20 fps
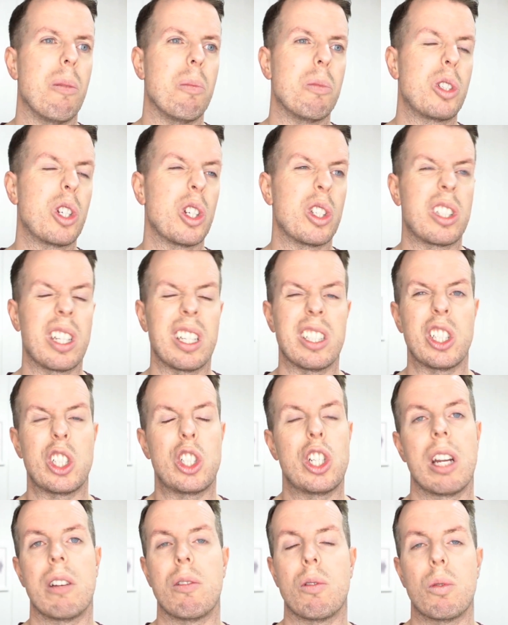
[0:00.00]
just as a
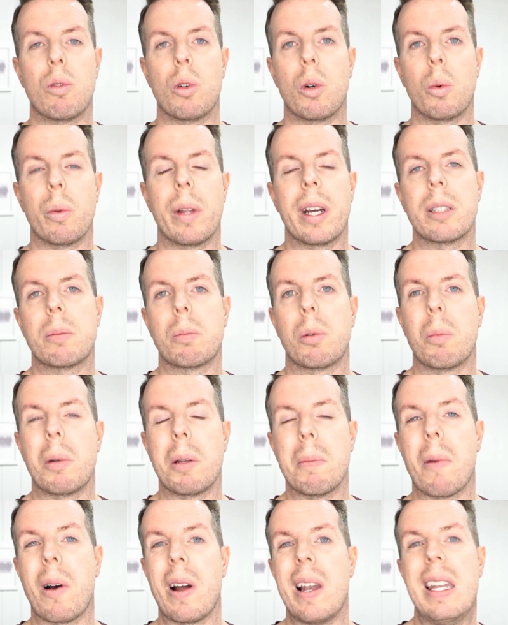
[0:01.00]
general rule, that's
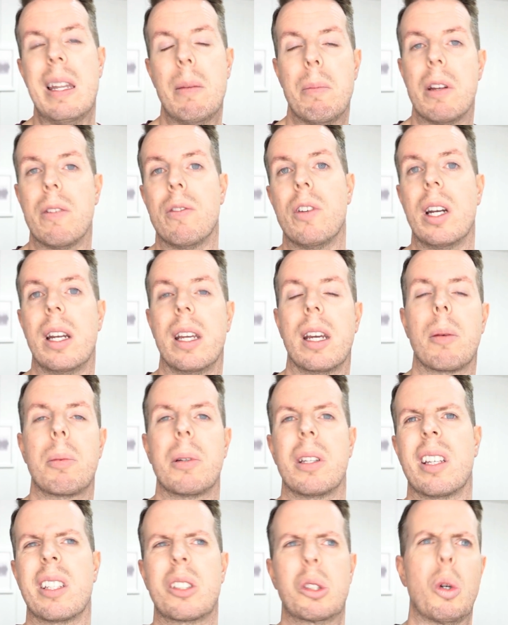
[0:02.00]
probably my limit, really, up
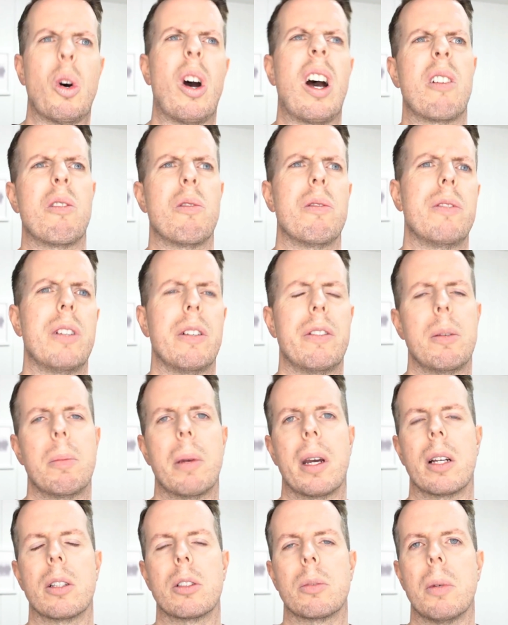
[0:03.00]
at that sort of
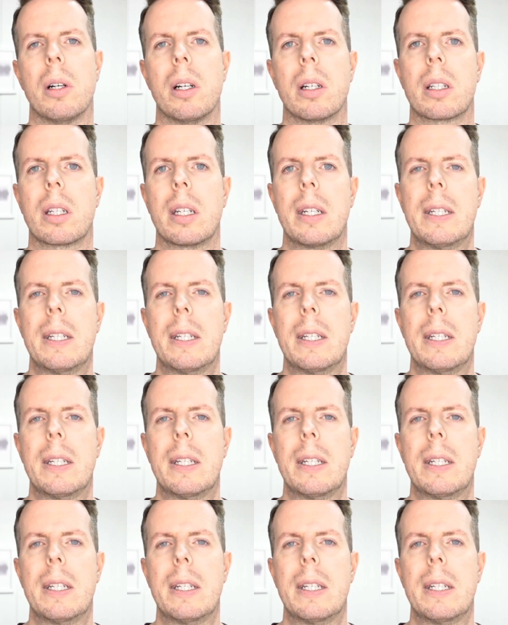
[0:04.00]
£150 mark.